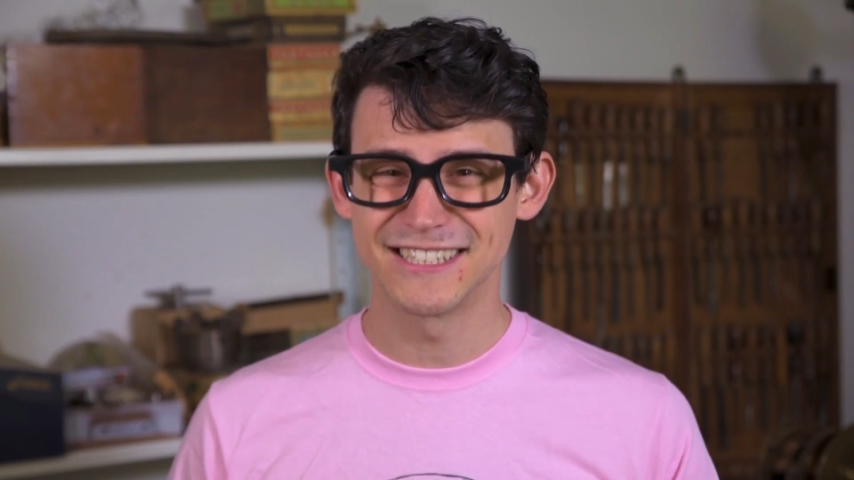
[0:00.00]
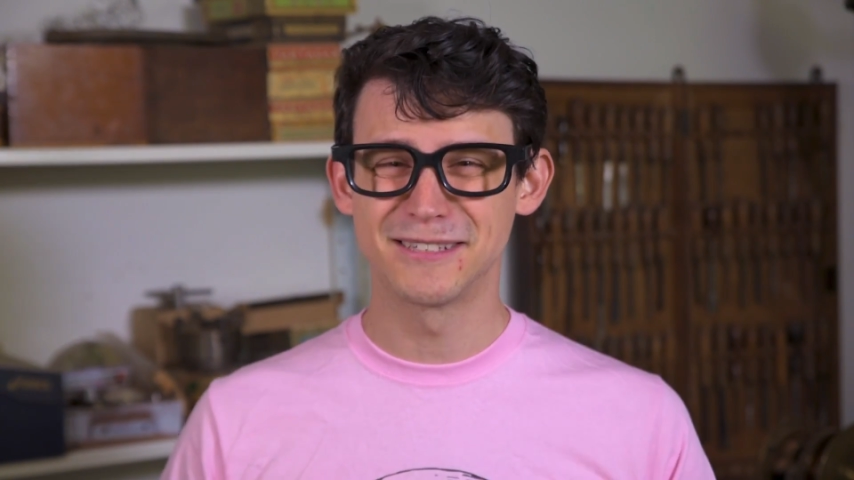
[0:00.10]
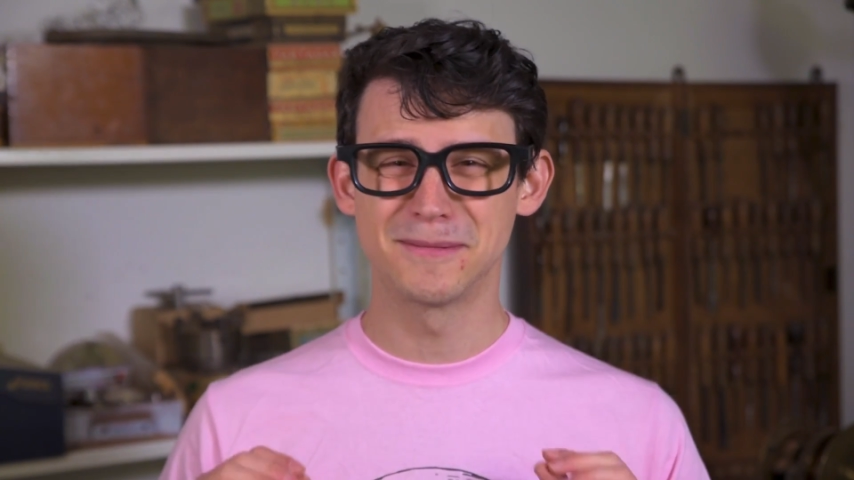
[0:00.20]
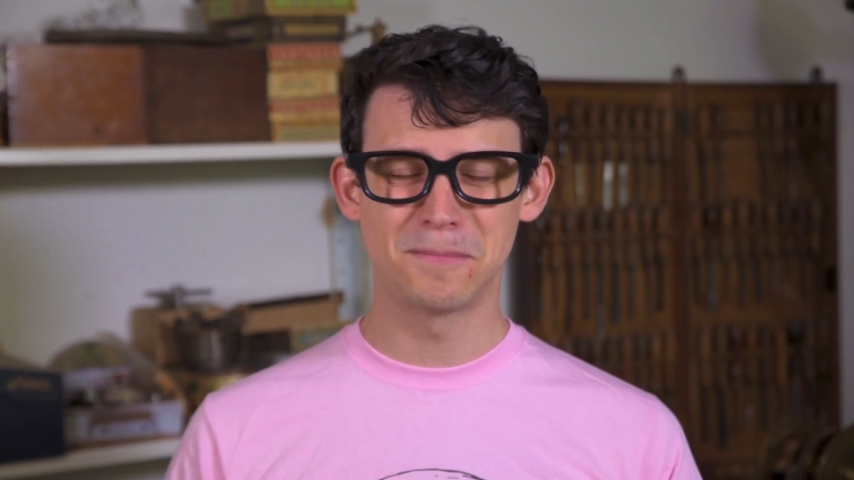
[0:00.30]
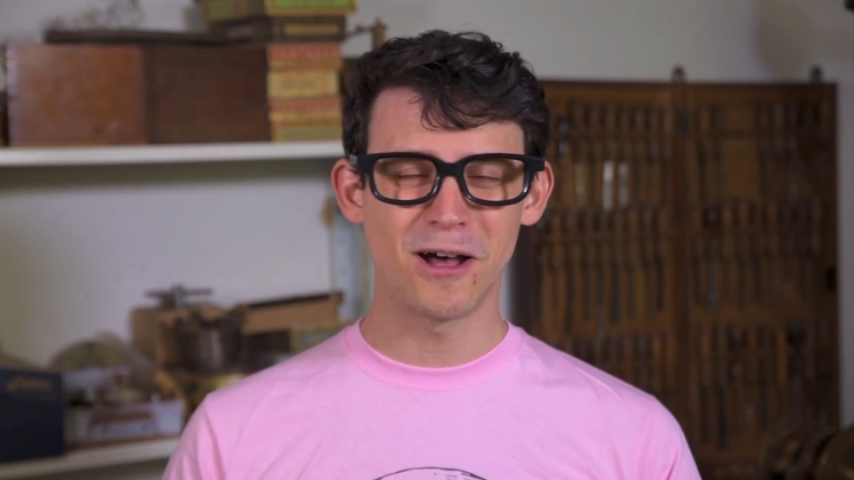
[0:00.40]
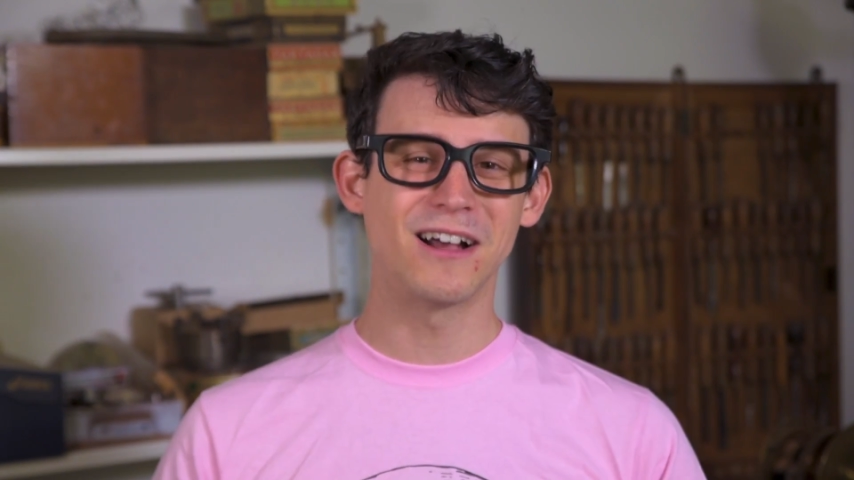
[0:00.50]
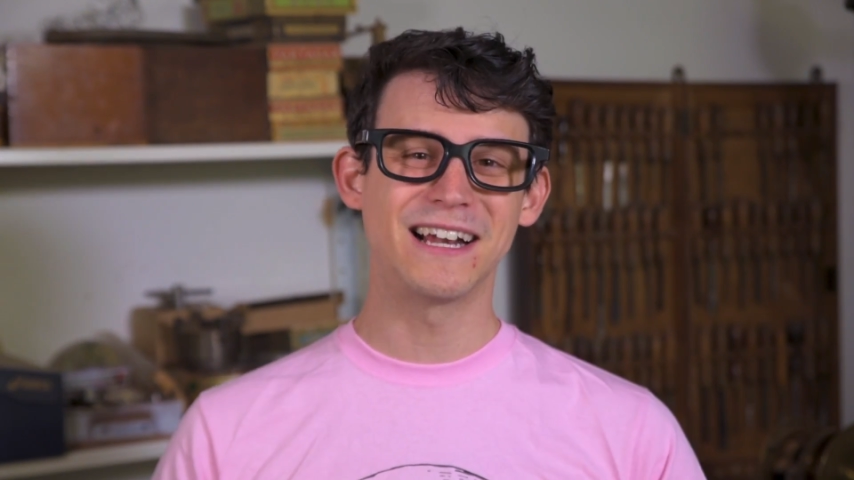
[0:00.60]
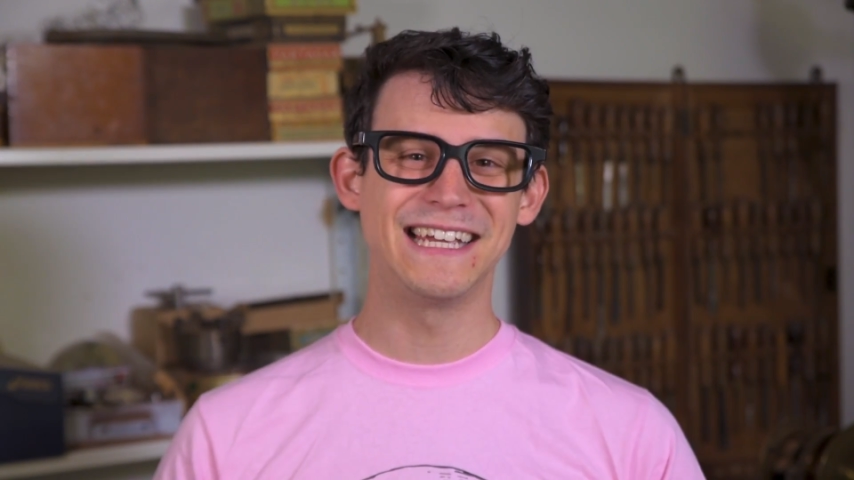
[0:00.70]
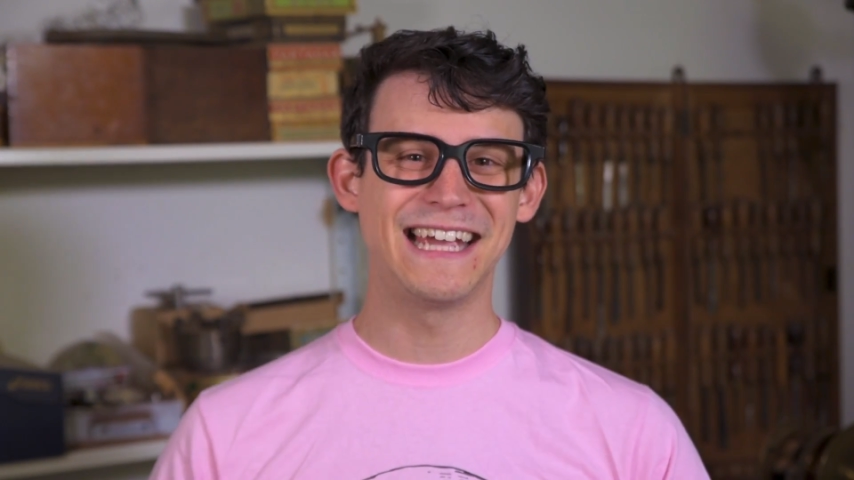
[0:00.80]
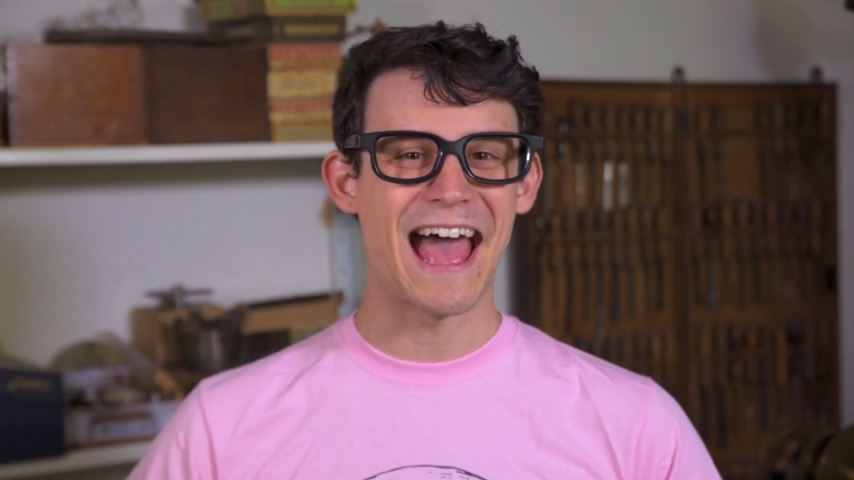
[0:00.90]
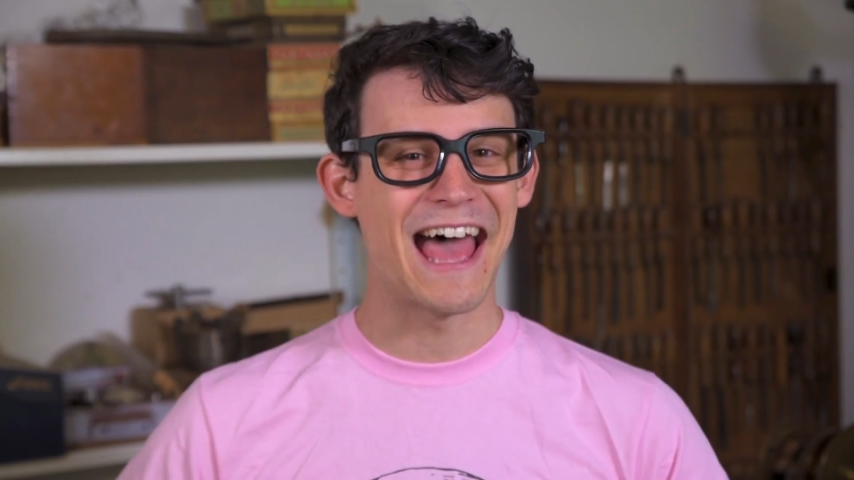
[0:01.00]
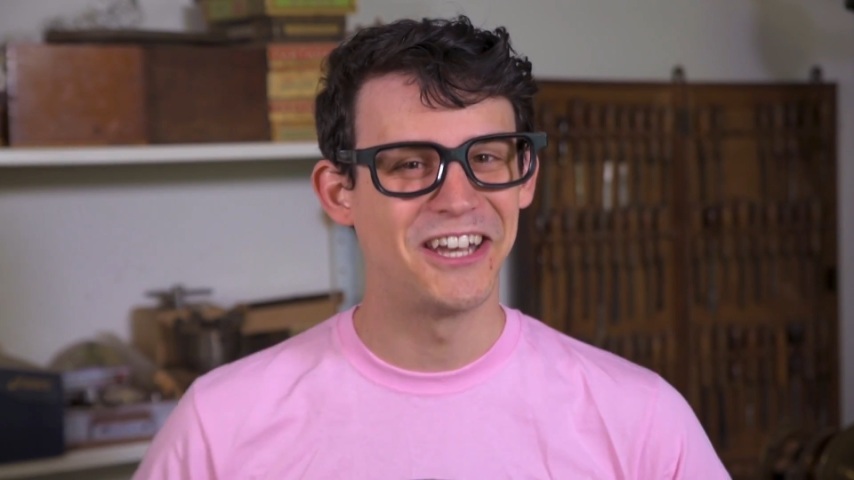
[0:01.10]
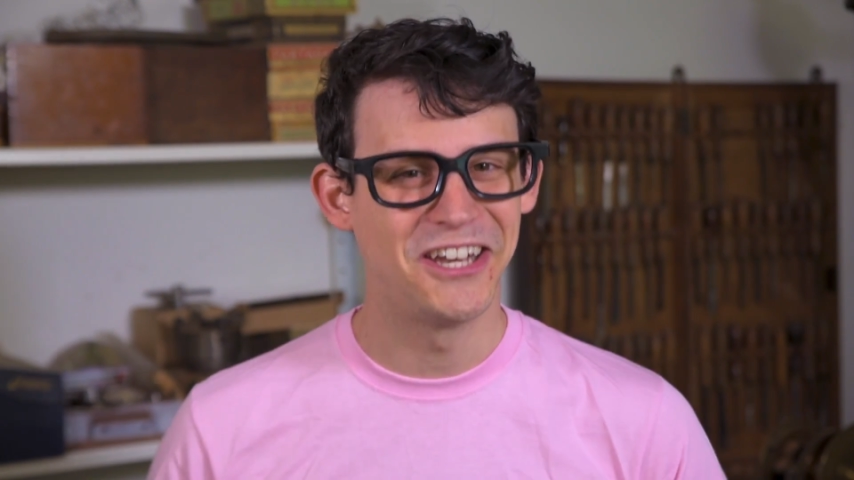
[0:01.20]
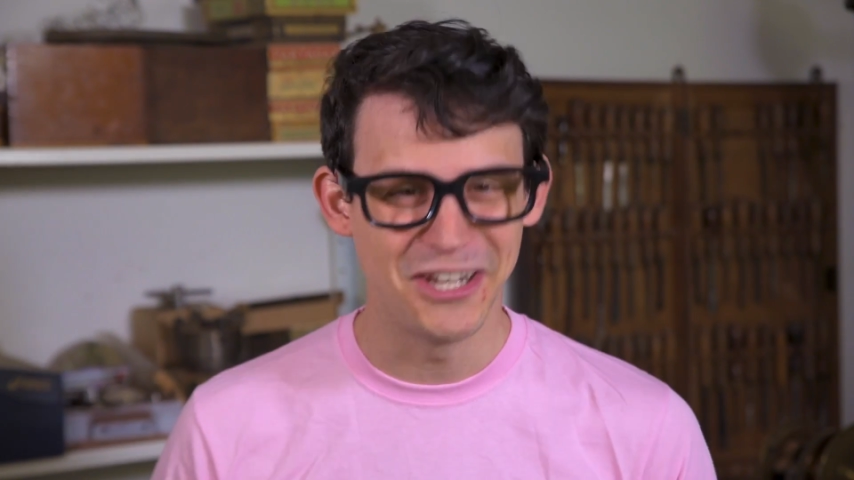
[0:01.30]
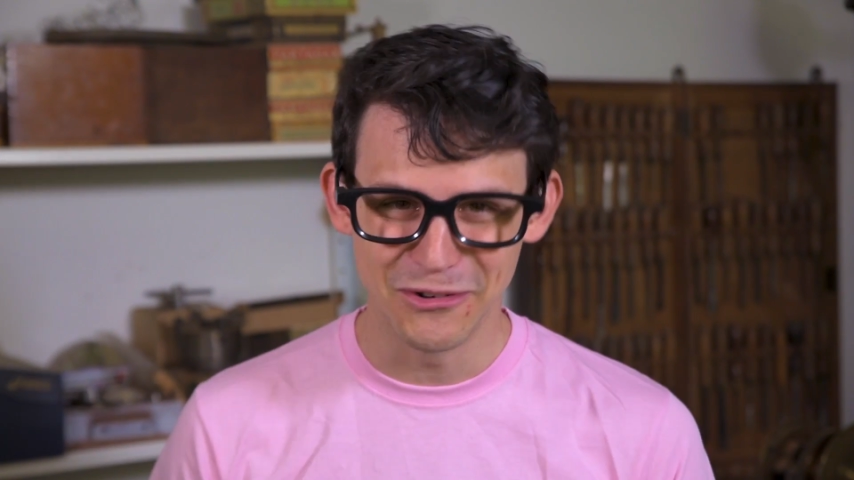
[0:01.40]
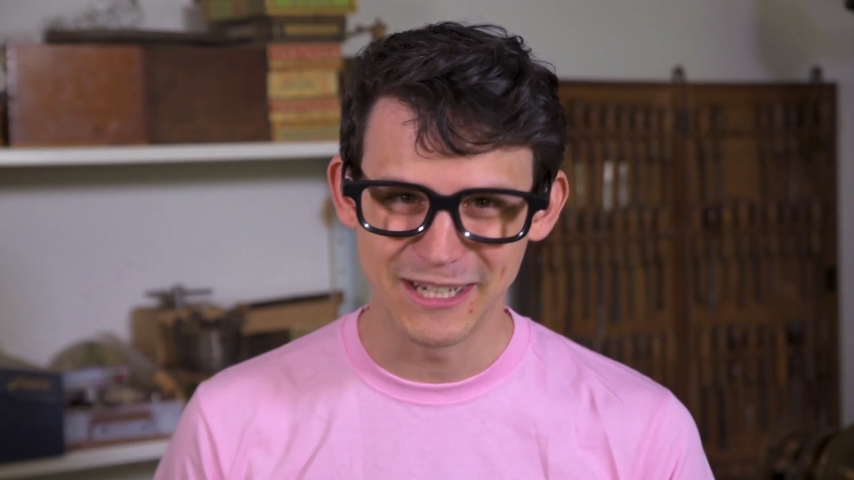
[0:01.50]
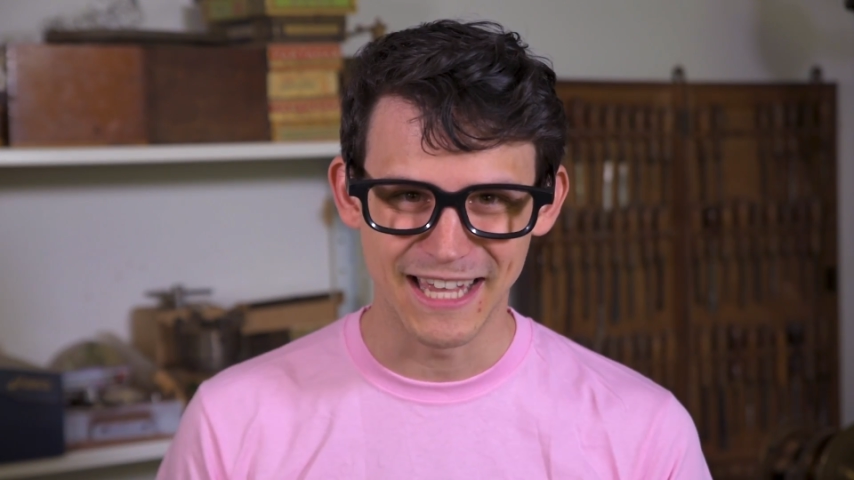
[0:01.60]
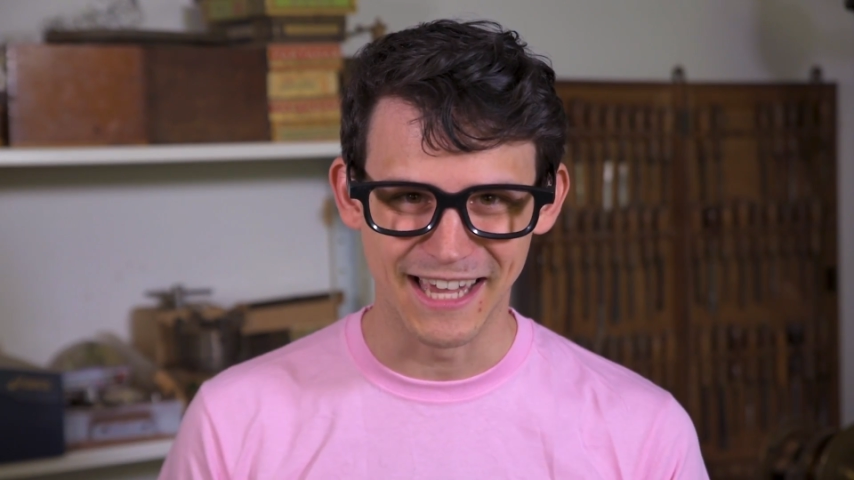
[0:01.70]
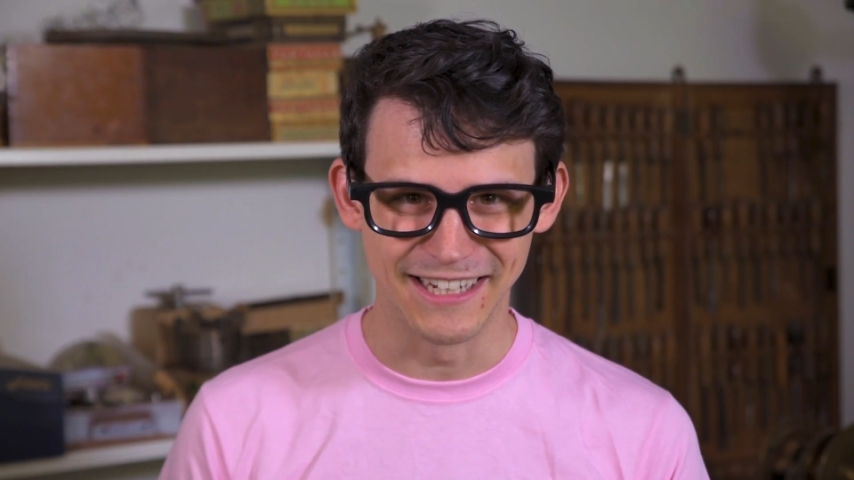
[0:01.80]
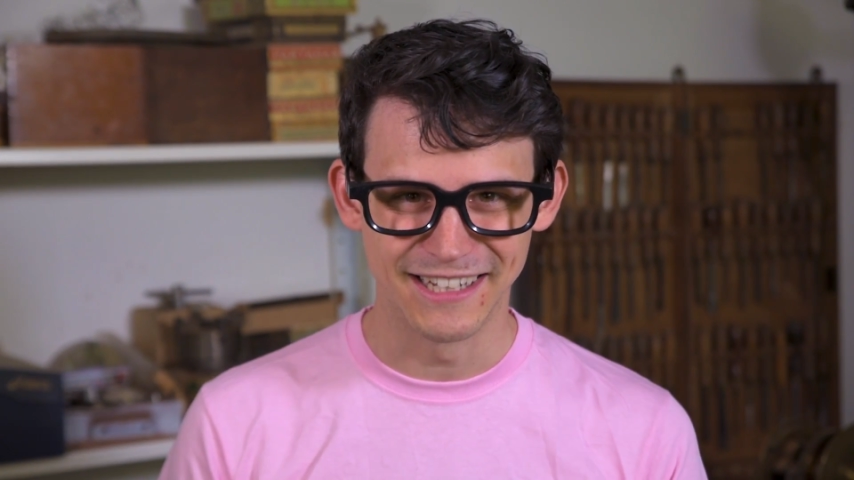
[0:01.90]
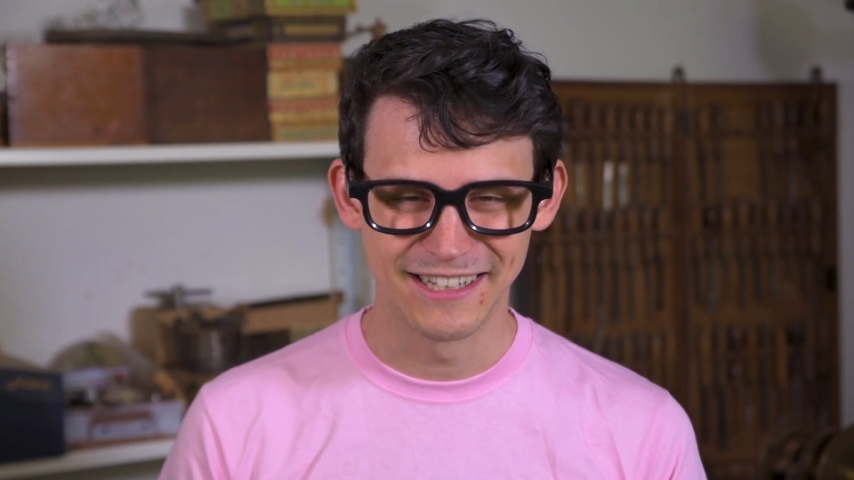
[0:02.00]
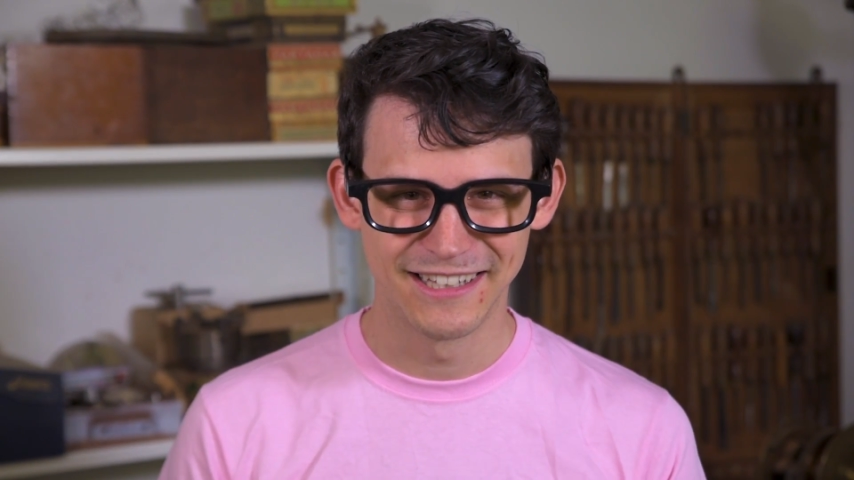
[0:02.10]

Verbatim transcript: sparkly and new again?